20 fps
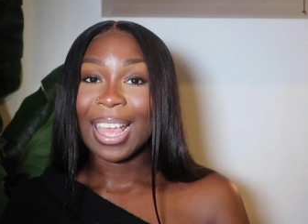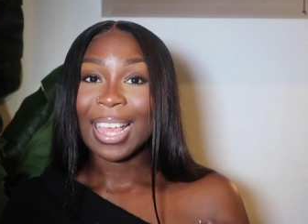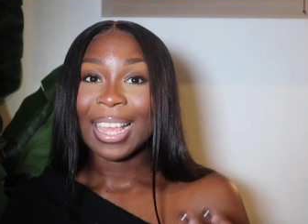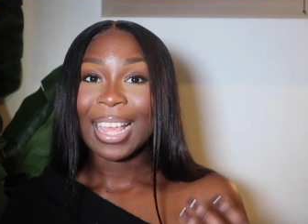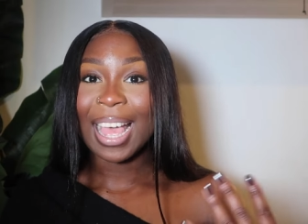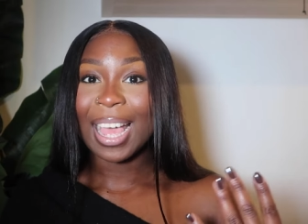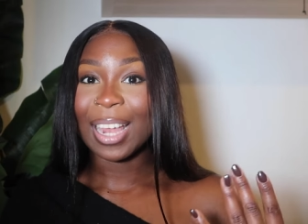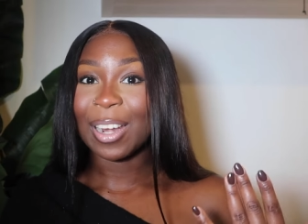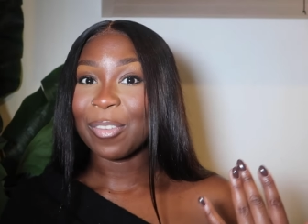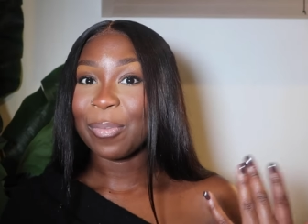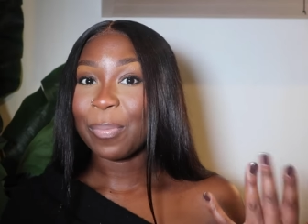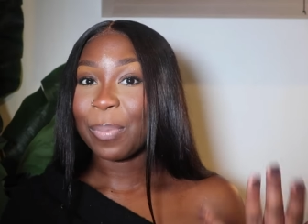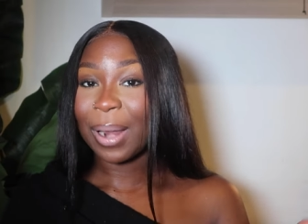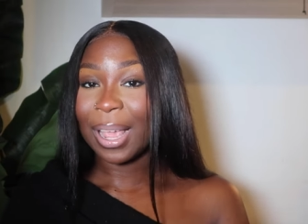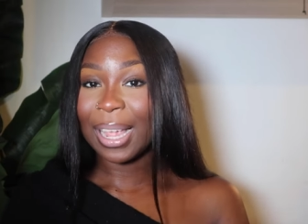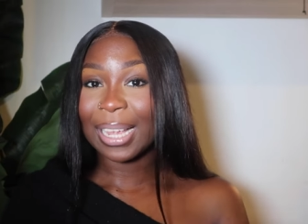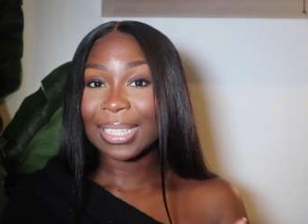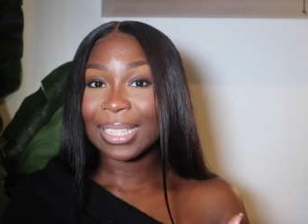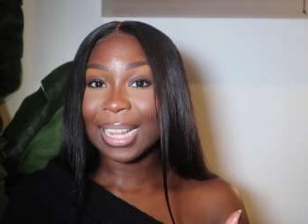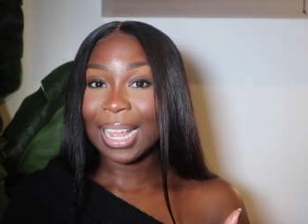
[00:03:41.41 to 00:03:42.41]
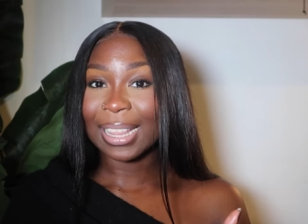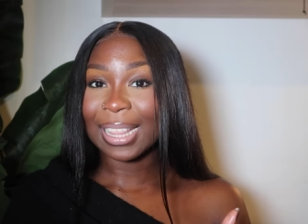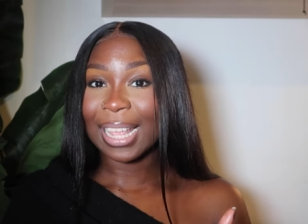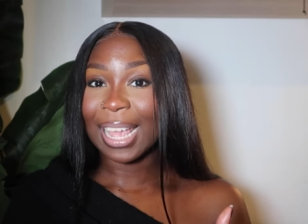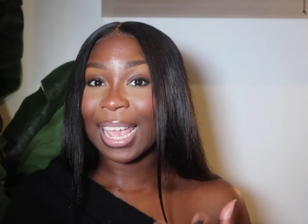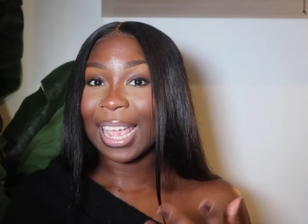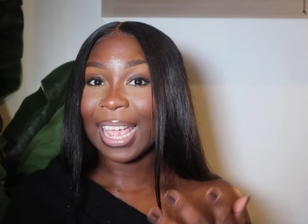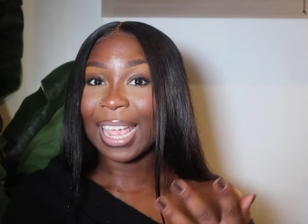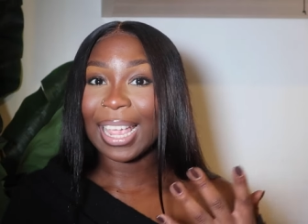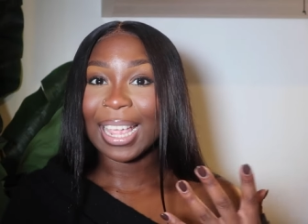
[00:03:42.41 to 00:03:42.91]
kind of place that
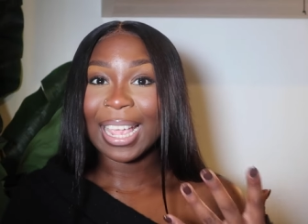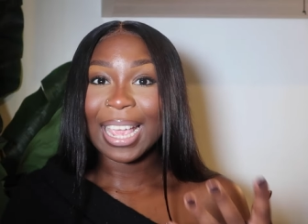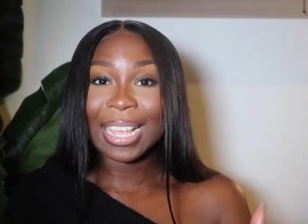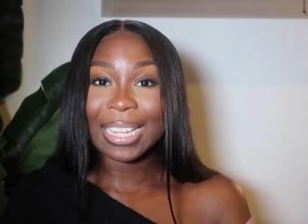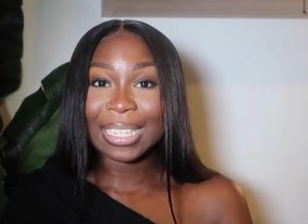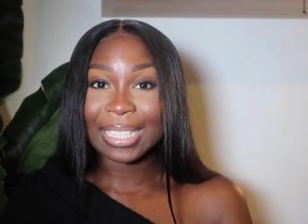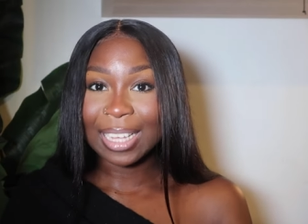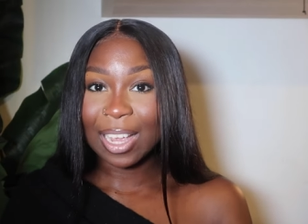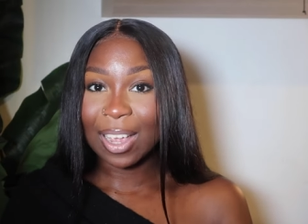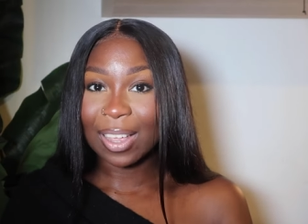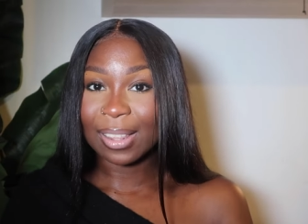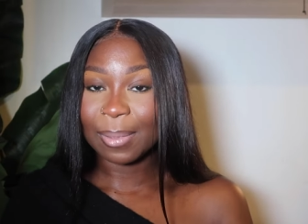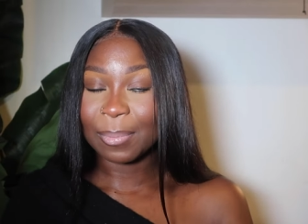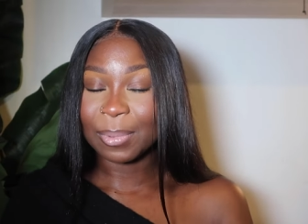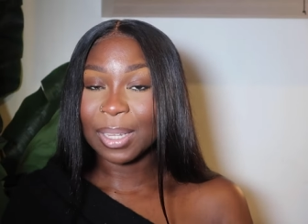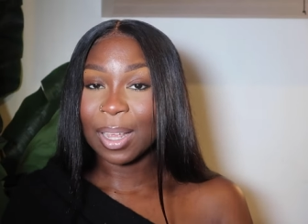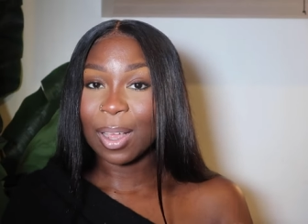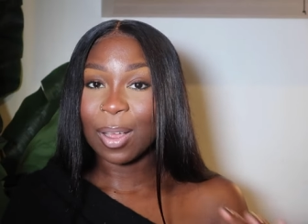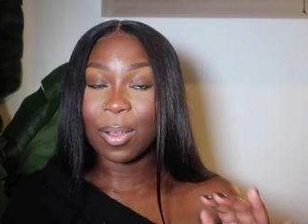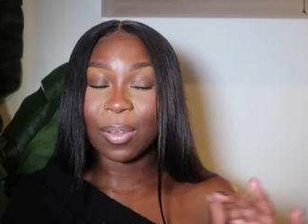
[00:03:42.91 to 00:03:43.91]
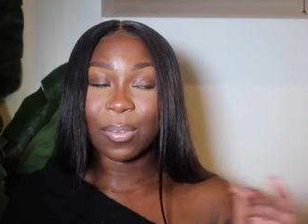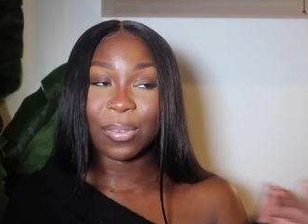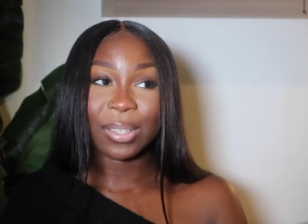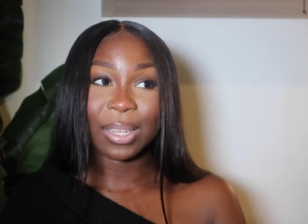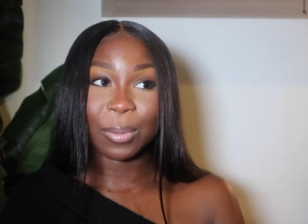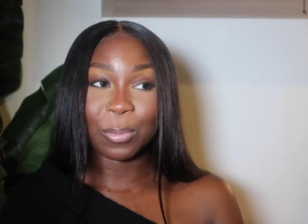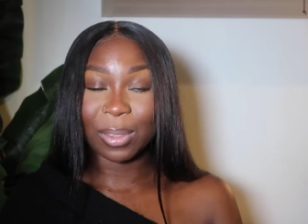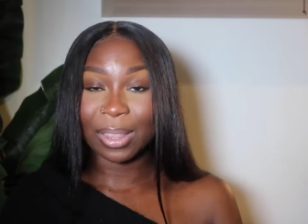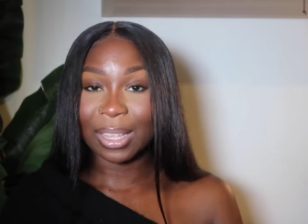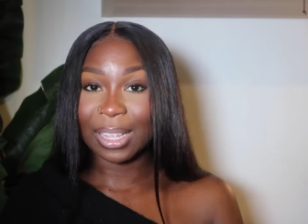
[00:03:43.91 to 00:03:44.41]
they inserted themselves
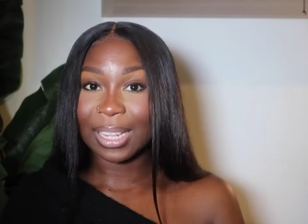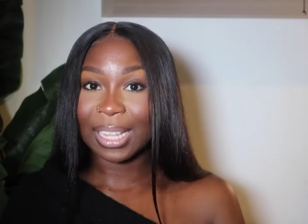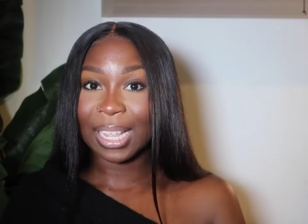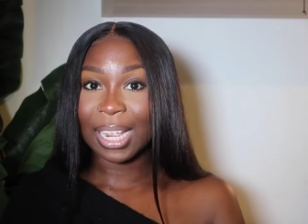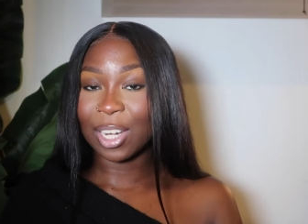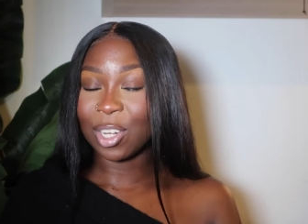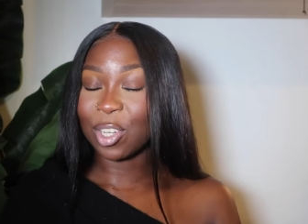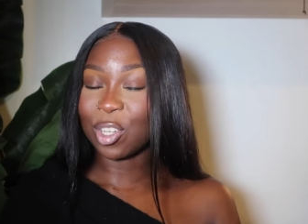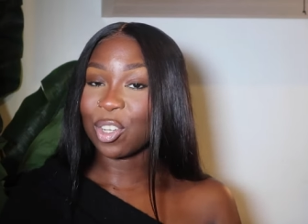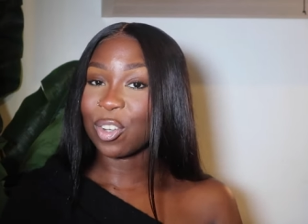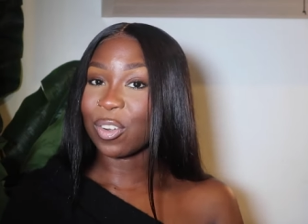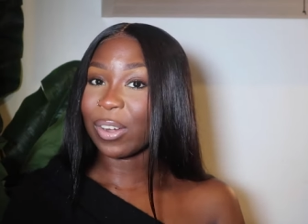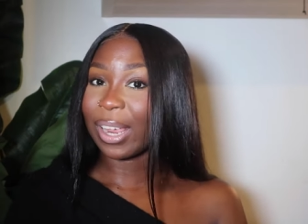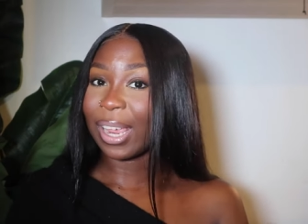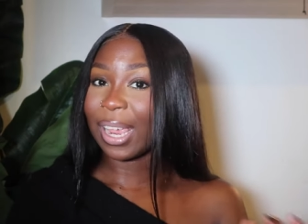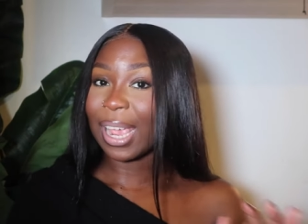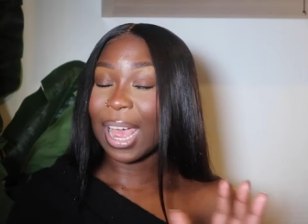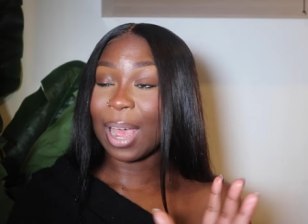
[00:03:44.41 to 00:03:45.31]
within the industry.